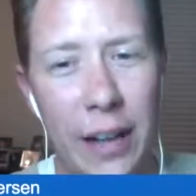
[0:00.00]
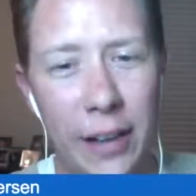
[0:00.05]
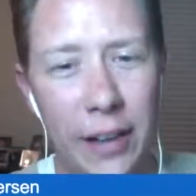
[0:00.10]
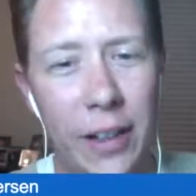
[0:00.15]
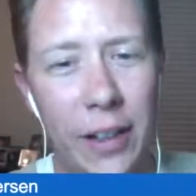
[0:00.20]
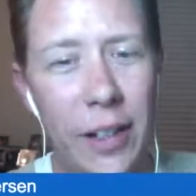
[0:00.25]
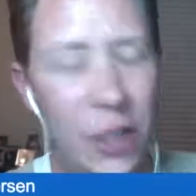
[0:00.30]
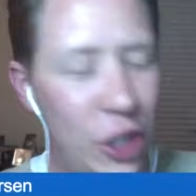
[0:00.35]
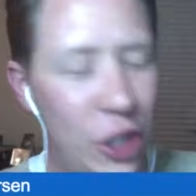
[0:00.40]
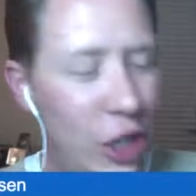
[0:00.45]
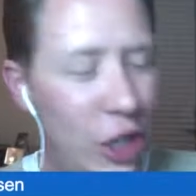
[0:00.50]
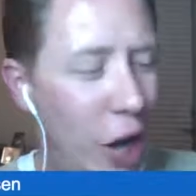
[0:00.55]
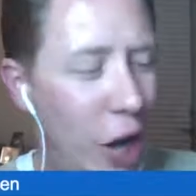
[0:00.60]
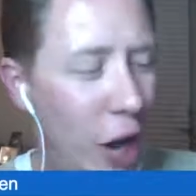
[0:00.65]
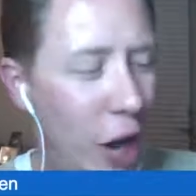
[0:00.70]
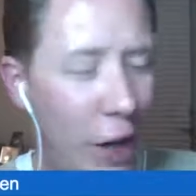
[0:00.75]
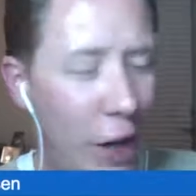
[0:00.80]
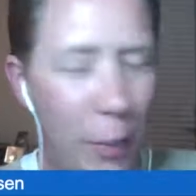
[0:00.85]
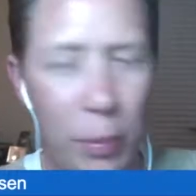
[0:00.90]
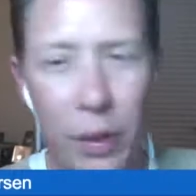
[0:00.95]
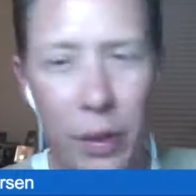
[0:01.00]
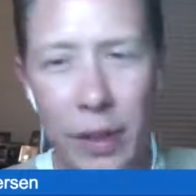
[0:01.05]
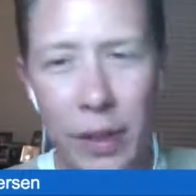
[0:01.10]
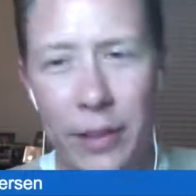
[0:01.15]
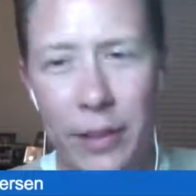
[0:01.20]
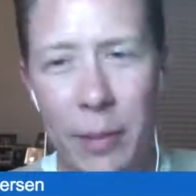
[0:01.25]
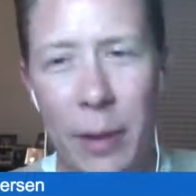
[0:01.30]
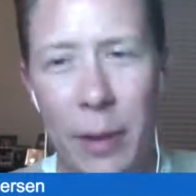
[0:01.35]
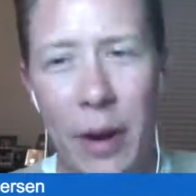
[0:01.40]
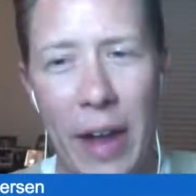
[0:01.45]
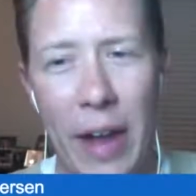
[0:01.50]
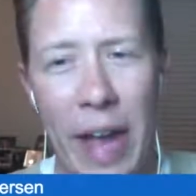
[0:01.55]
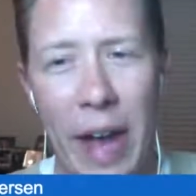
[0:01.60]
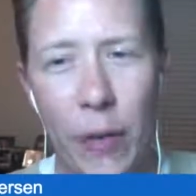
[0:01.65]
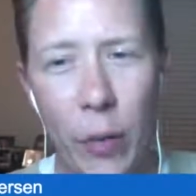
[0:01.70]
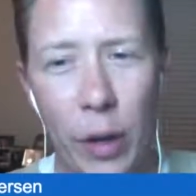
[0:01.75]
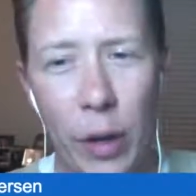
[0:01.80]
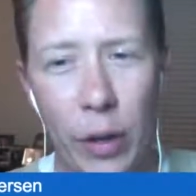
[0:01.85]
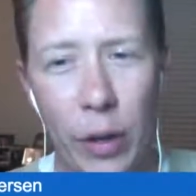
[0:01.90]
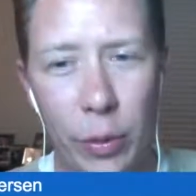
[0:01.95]
She caught up with us about
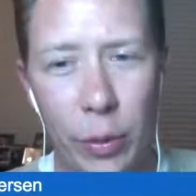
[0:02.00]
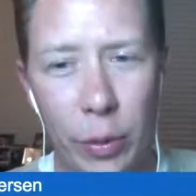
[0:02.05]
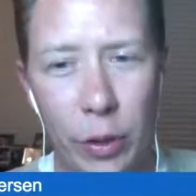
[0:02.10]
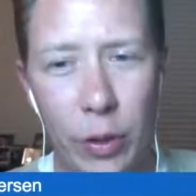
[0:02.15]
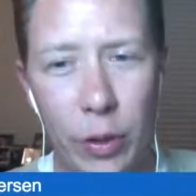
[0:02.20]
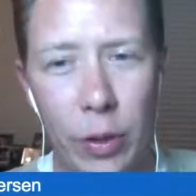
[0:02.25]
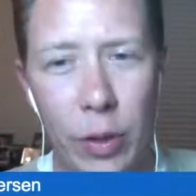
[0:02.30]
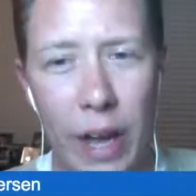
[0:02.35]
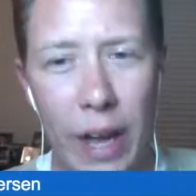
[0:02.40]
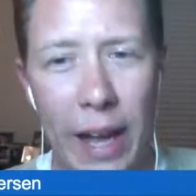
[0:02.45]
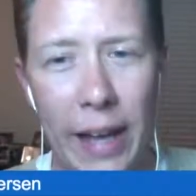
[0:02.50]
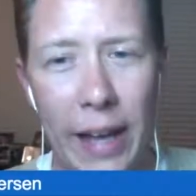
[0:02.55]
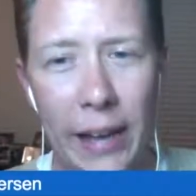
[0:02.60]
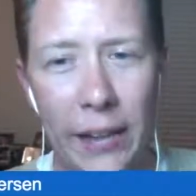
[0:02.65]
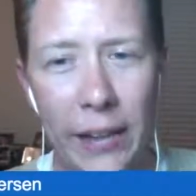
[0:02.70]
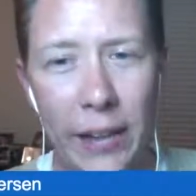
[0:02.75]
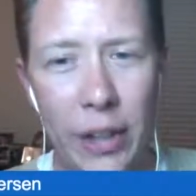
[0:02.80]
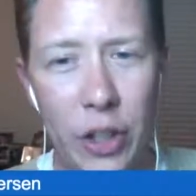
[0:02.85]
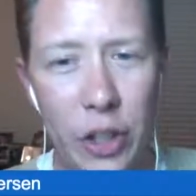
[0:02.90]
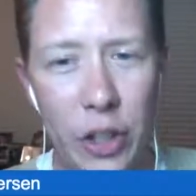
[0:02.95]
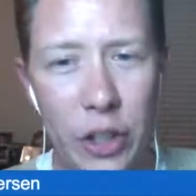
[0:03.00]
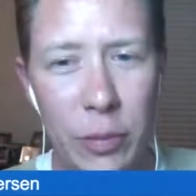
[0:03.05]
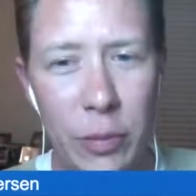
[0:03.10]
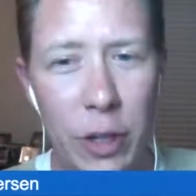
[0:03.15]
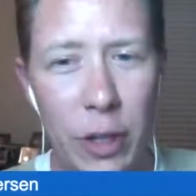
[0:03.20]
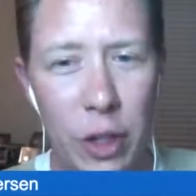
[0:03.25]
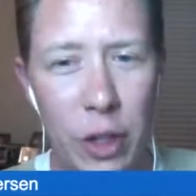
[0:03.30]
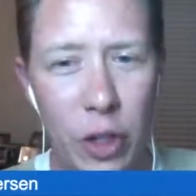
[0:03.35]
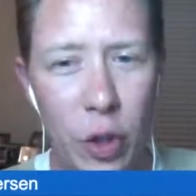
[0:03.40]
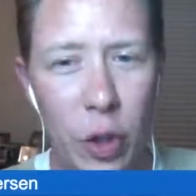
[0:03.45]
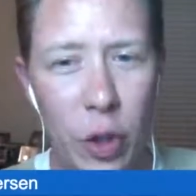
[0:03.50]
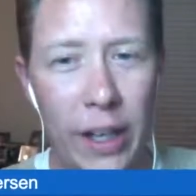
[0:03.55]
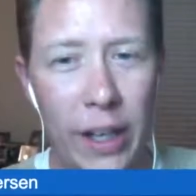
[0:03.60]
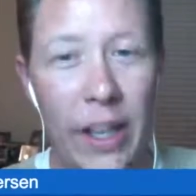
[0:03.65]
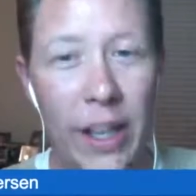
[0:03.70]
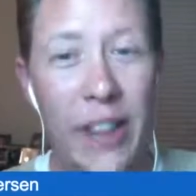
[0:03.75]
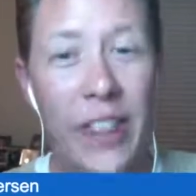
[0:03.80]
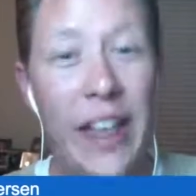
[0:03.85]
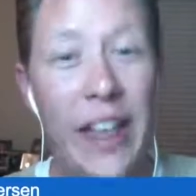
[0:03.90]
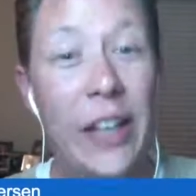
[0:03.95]
halfway through, and she's been enjoying
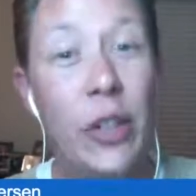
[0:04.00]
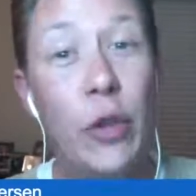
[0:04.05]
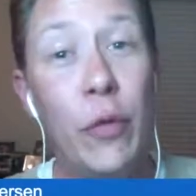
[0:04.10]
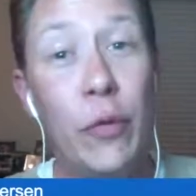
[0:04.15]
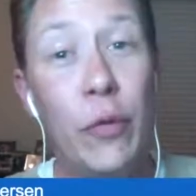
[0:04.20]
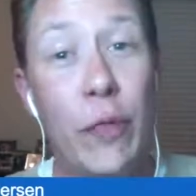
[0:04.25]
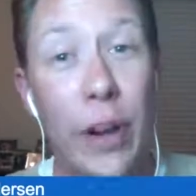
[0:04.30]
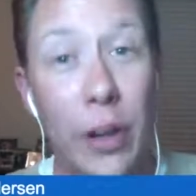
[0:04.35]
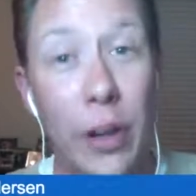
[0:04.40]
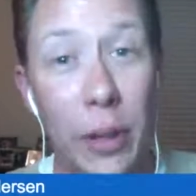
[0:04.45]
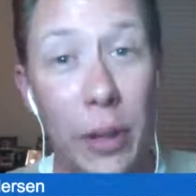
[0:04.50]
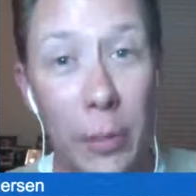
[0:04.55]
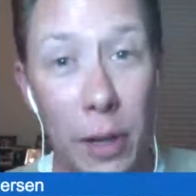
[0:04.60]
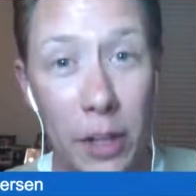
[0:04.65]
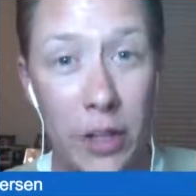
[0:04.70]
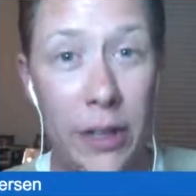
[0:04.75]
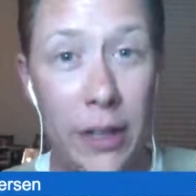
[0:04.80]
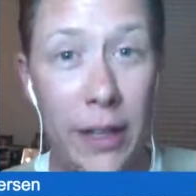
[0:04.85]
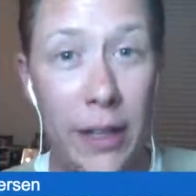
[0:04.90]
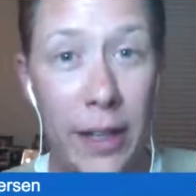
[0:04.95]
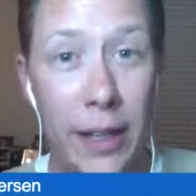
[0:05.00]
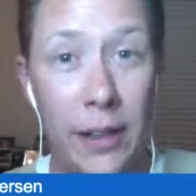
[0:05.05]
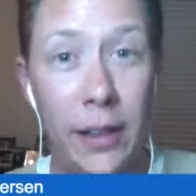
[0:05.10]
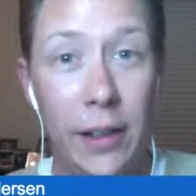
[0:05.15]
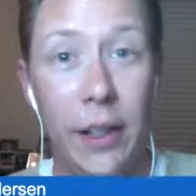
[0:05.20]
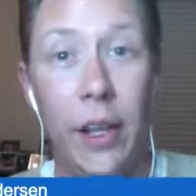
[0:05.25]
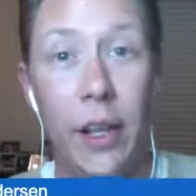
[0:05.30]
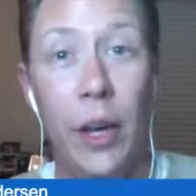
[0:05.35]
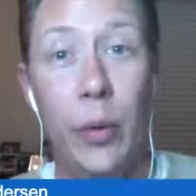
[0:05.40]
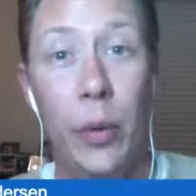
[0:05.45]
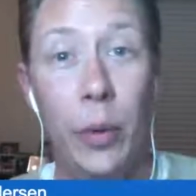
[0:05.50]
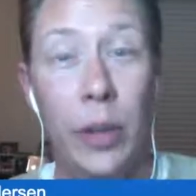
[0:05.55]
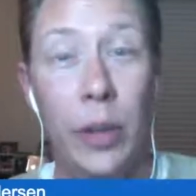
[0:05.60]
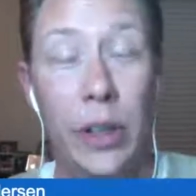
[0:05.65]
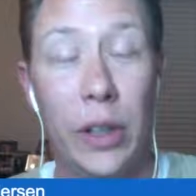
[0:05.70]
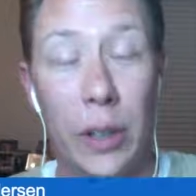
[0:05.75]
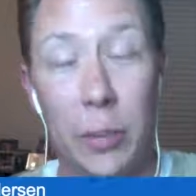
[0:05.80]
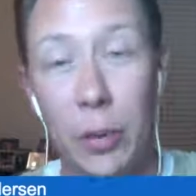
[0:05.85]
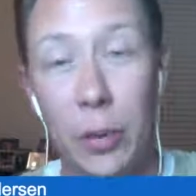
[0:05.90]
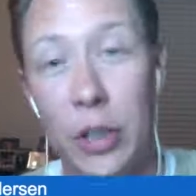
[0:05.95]
it. Thank you very much, Elaine. We
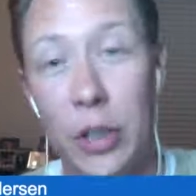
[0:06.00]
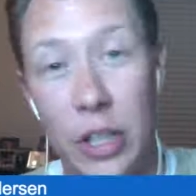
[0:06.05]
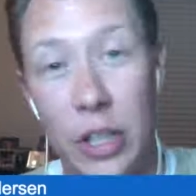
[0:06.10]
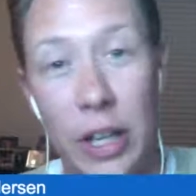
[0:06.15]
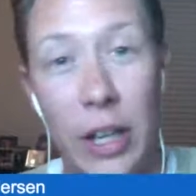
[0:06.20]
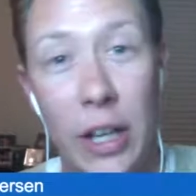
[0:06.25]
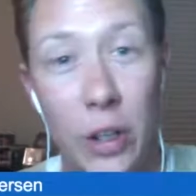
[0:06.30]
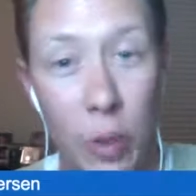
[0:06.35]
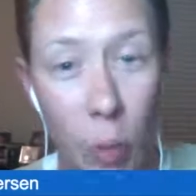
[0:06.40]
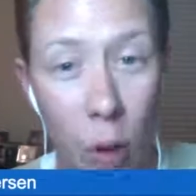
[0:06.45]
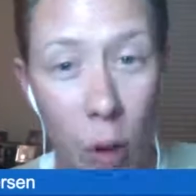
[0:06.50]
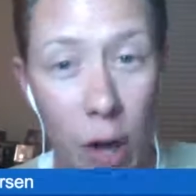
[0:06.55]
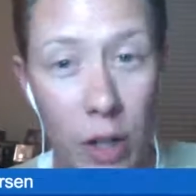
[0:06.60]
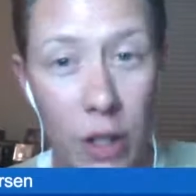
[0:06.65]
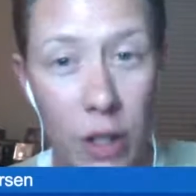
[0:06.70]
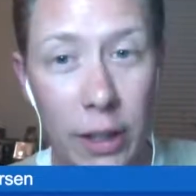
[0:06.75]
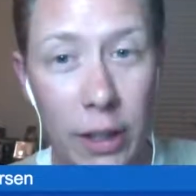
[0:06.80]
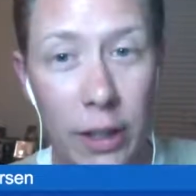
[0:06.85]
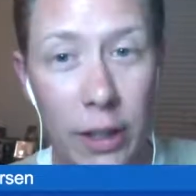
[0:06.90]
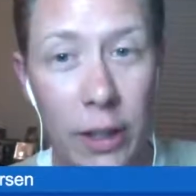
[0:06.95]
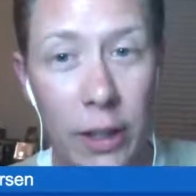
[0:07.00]
really appreciate you watching.